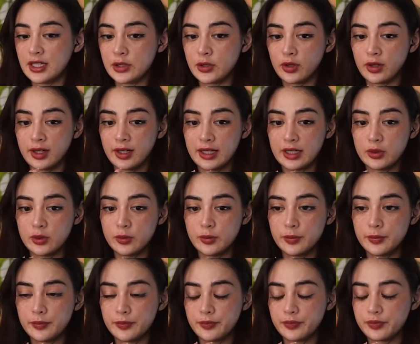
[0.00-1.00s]
got like little
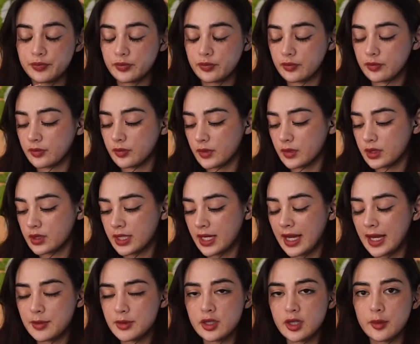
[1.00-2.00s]

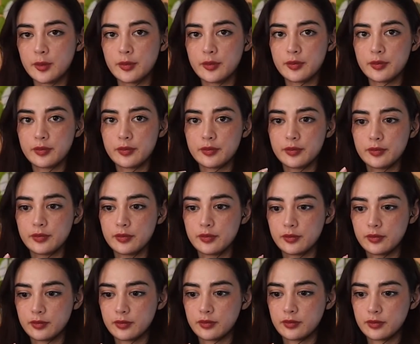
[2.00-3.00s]
taped up
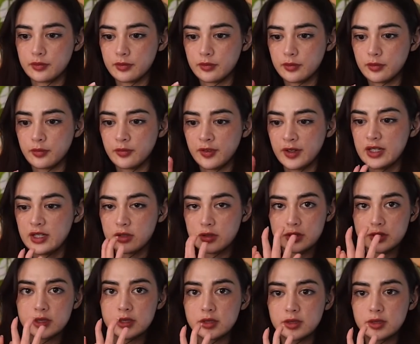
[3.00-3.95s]
fingers.